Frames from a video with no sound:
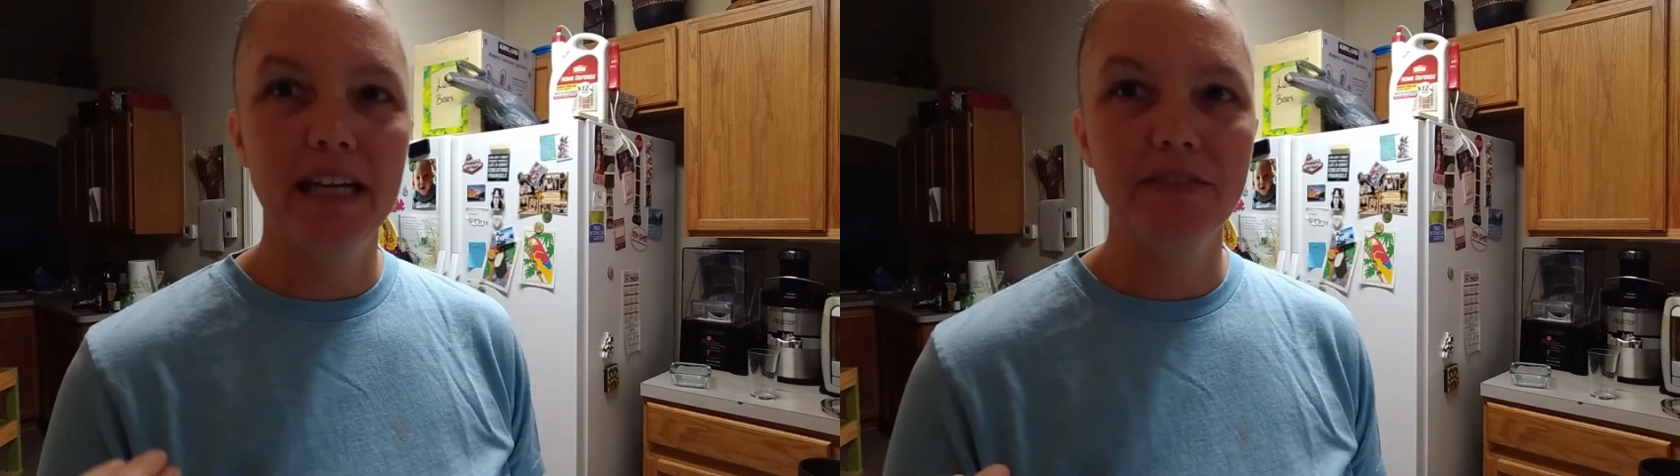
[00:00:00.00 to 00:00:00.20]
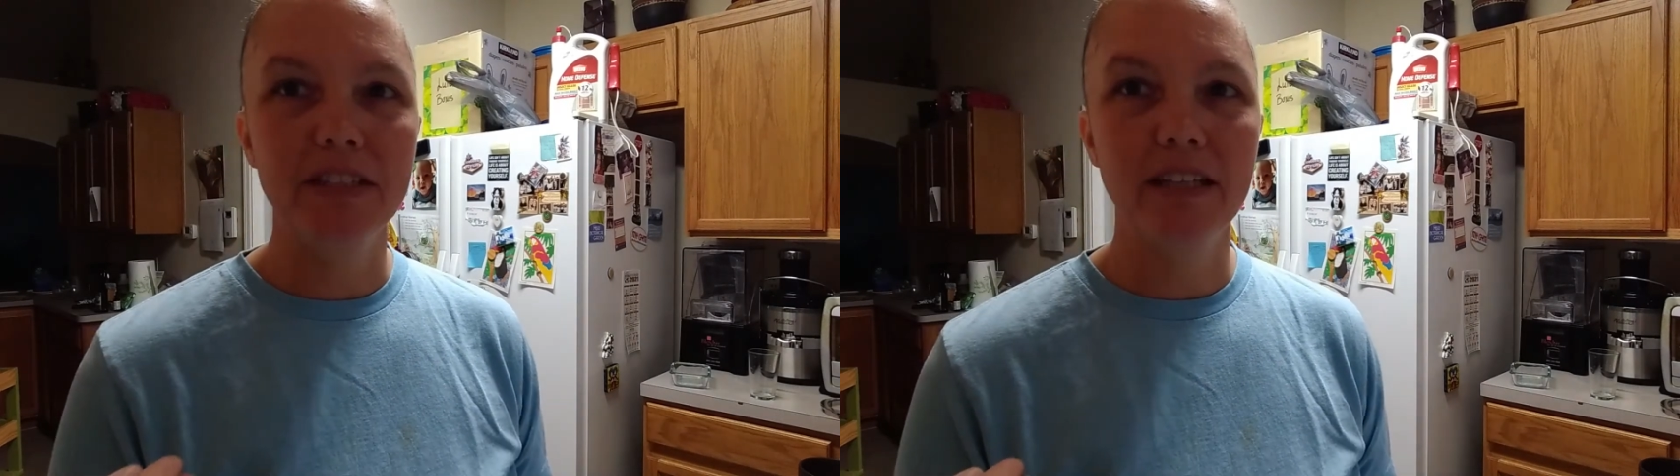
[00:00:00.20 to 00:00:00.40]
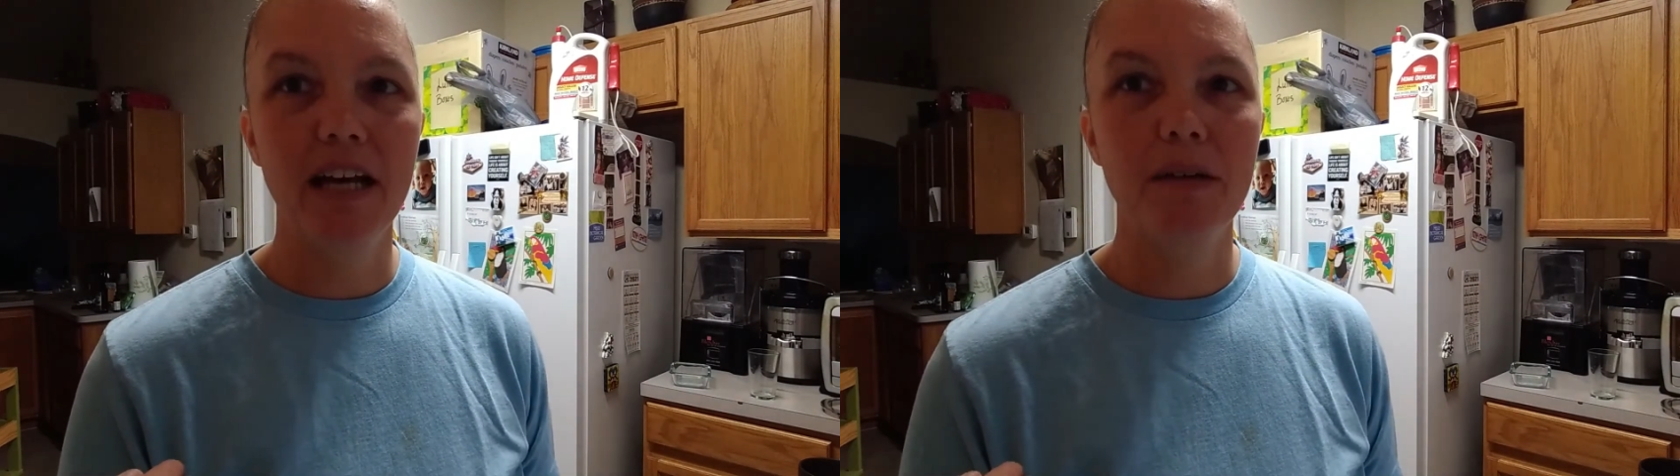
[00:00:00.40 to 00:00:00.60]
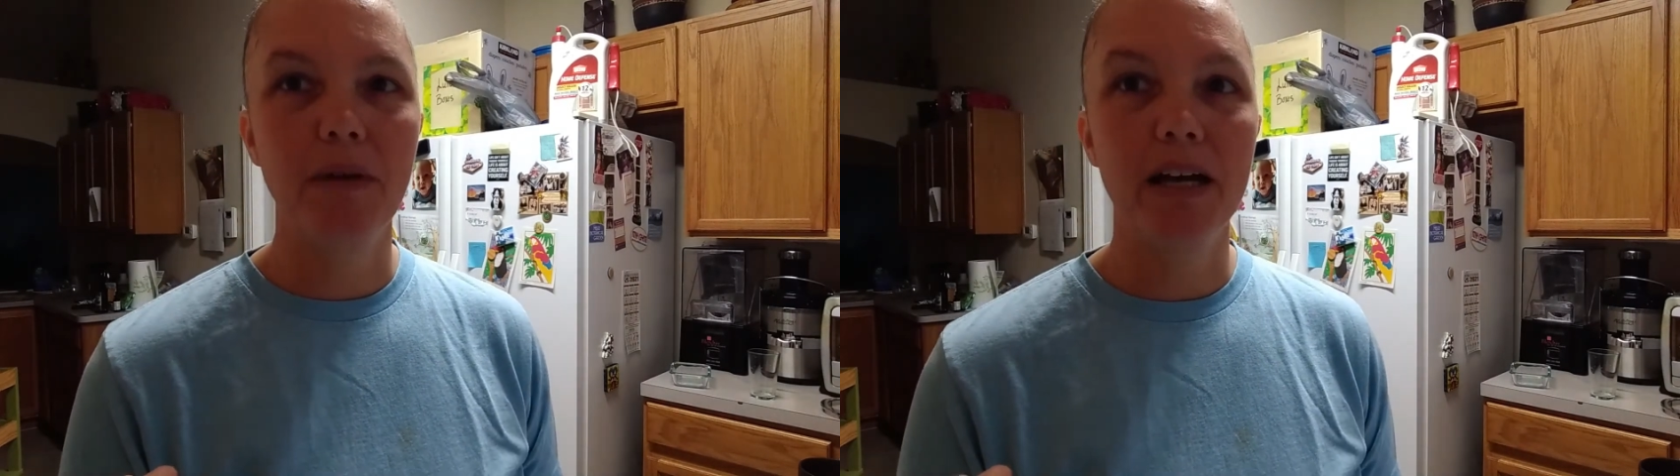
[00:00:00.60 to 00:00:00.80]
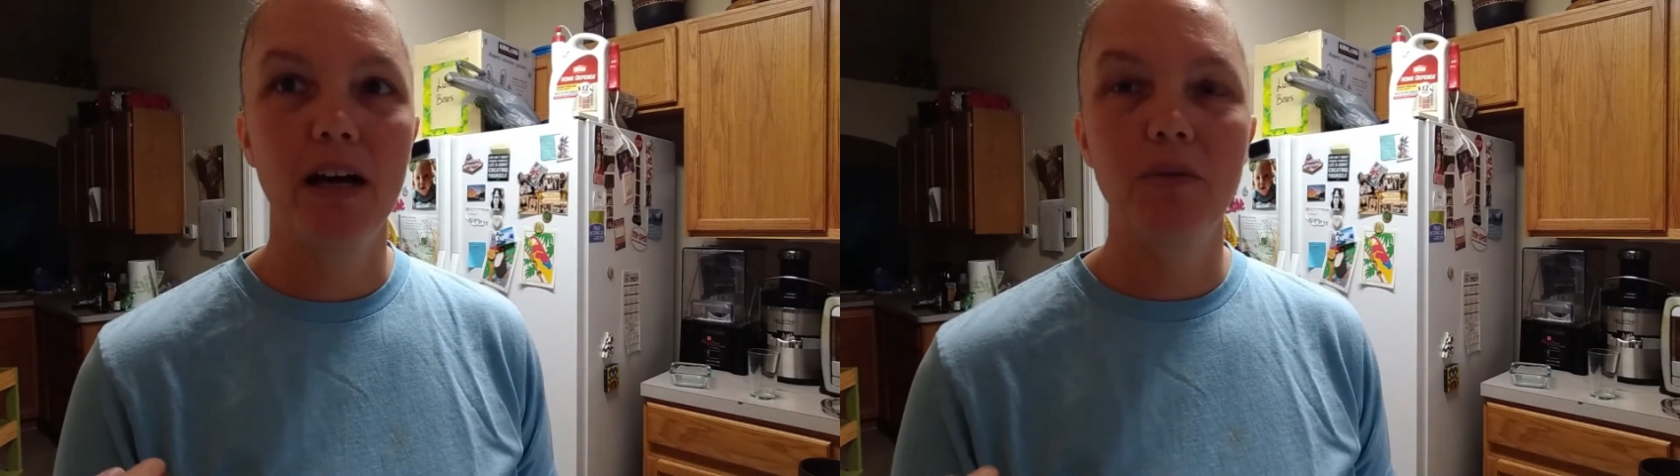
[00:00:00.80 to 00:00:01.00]
every
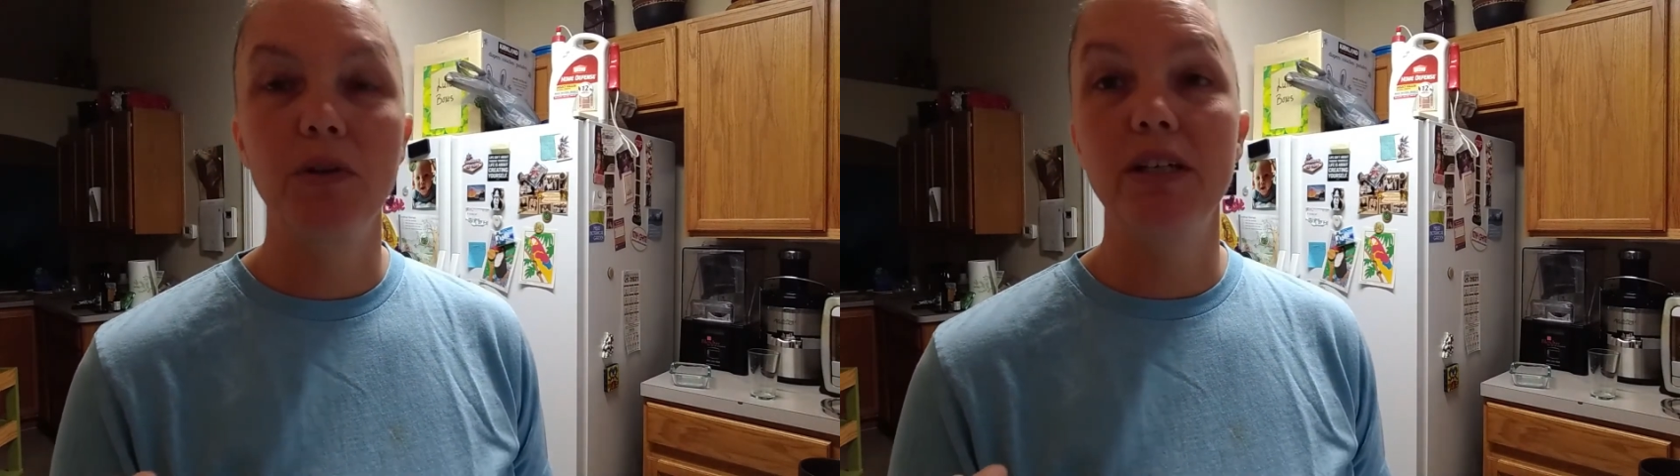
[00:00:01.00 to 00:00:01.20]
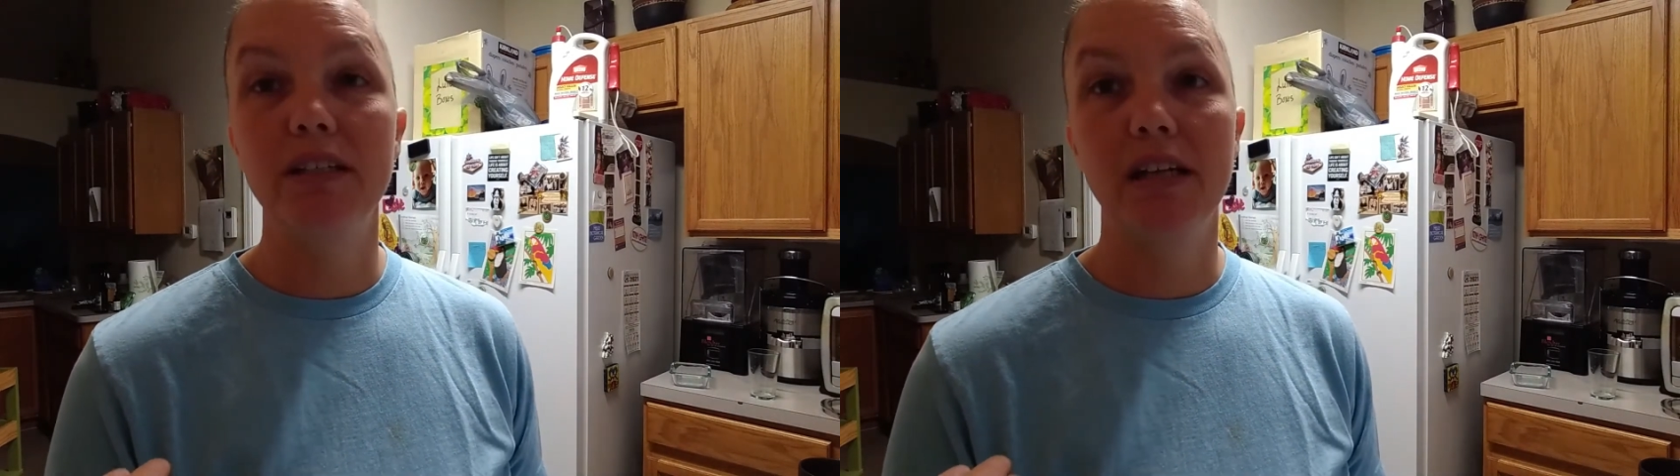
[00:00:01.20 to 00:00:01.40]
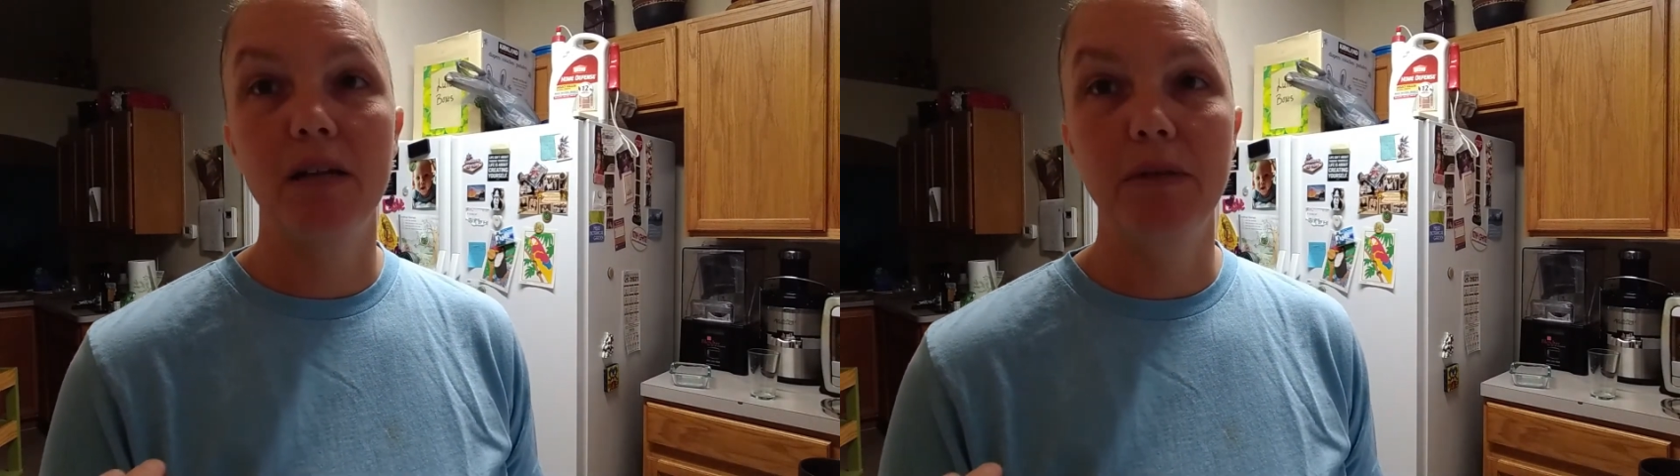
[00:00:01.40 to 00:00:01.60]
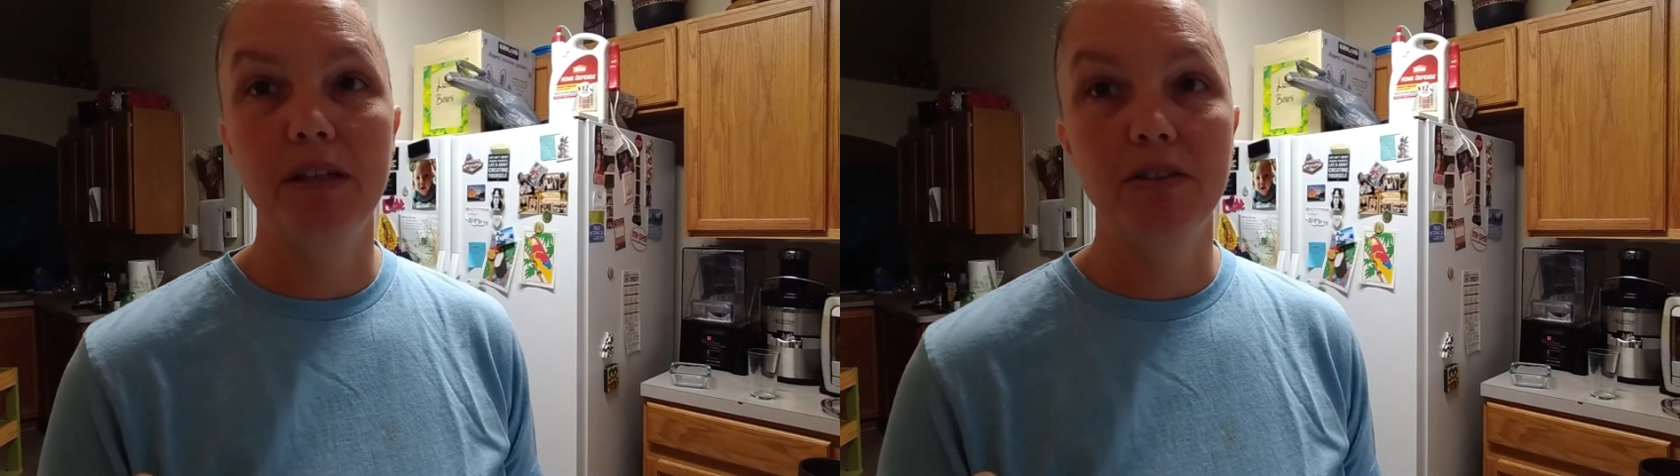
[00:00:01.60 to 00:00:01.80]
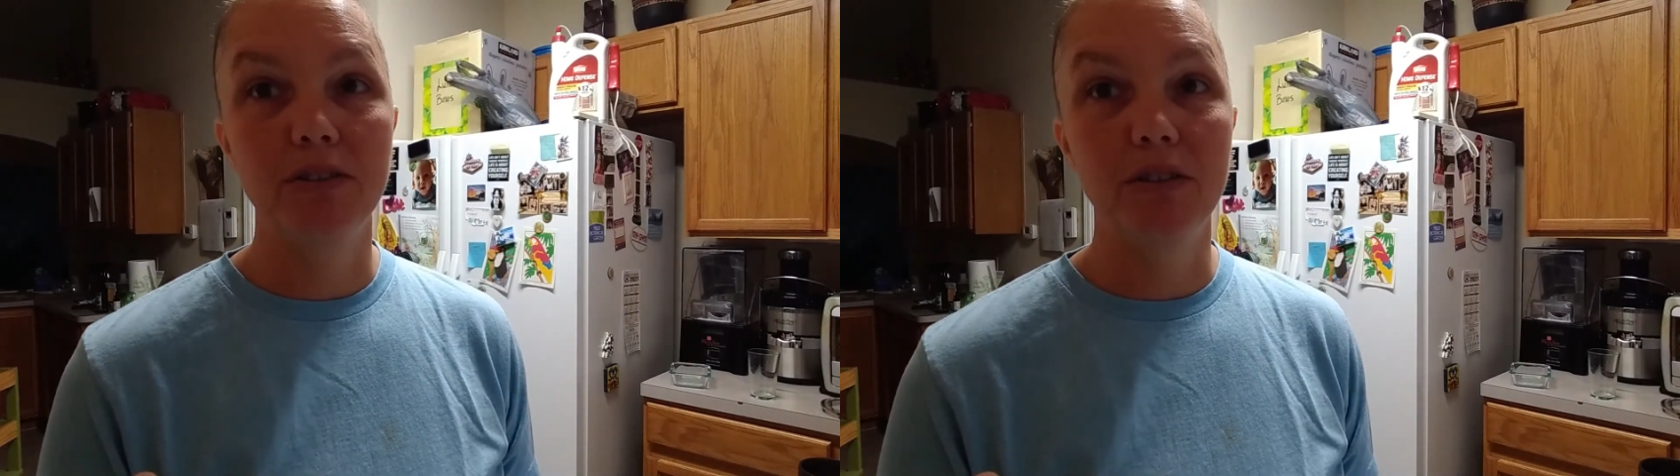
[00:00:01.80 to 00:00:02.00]
time I got worried that I'd be
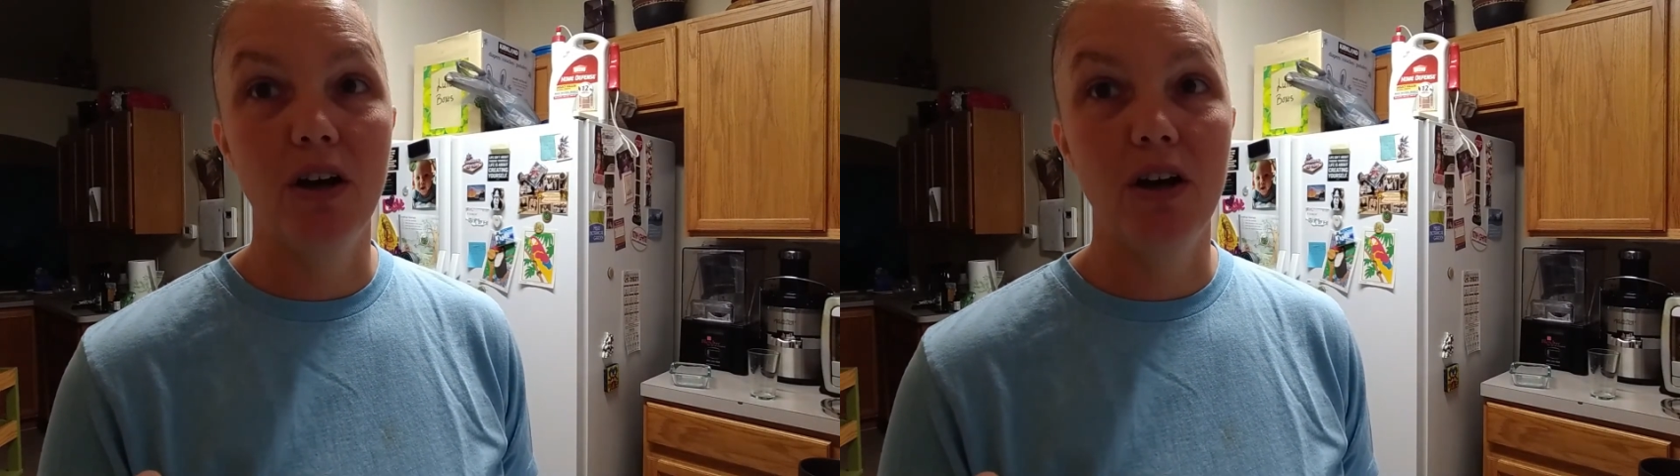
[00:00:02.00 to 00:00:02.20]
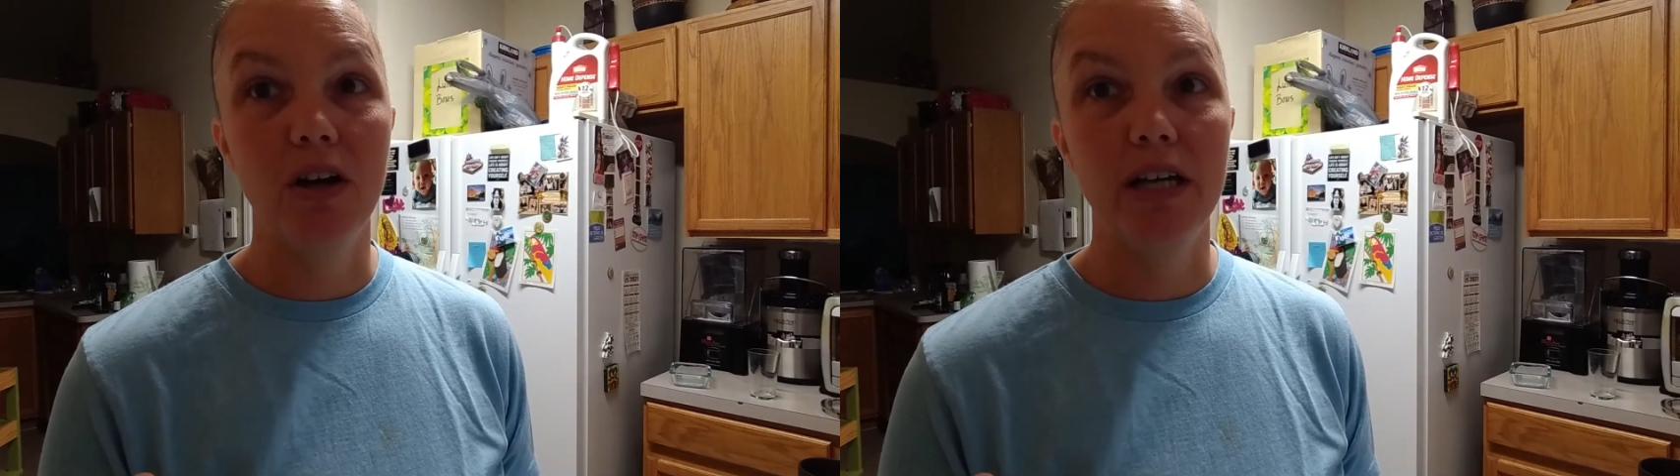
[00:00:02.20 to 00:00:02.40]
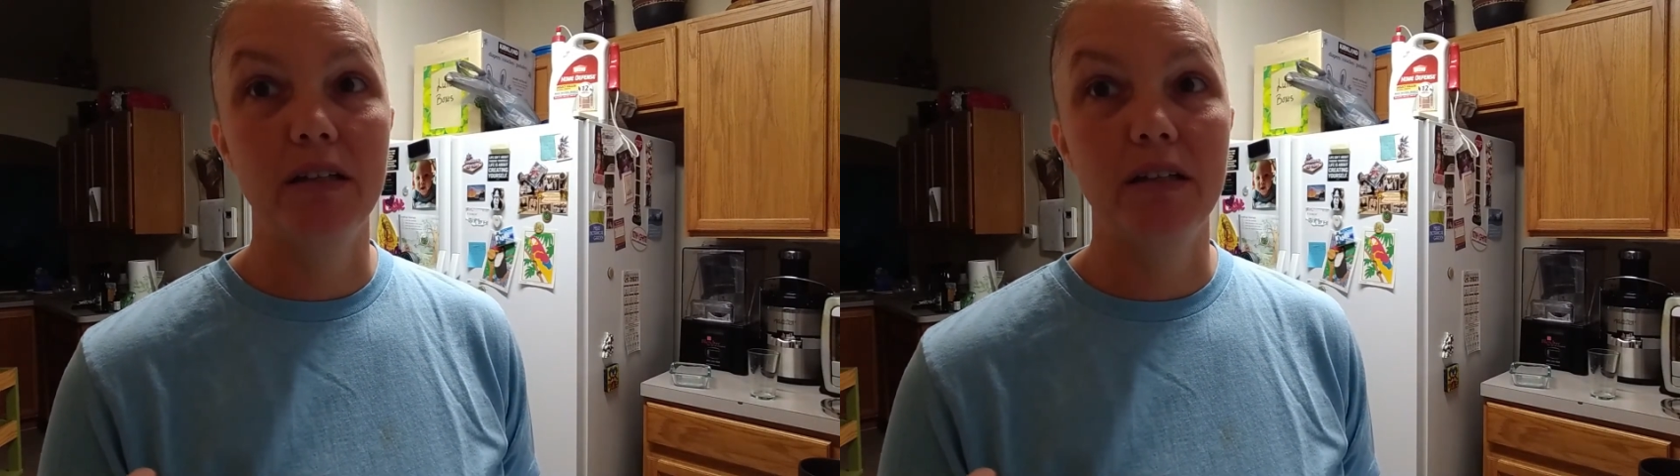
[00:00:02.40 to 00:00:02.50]
there too long